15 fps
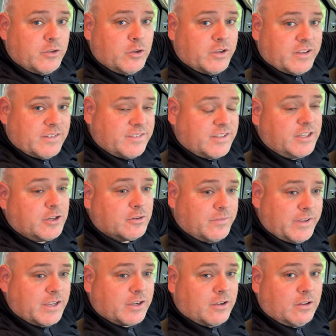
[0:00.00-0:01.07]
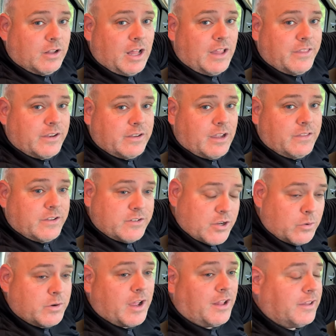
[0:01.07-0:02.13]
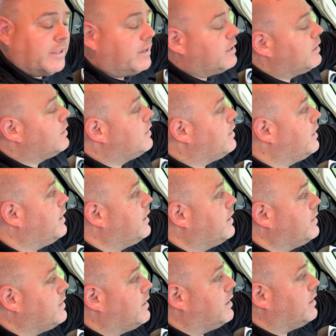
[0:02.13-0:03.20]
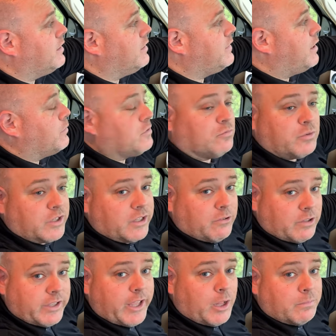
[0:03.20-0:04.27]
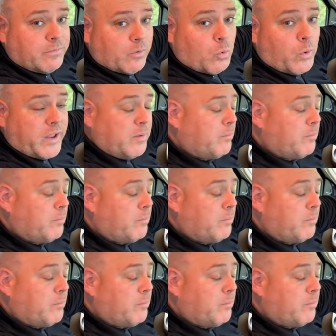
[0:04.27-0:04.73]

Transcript: you can see your vehicle on the on the tow dolly, and uh, and that was really really helpful quite a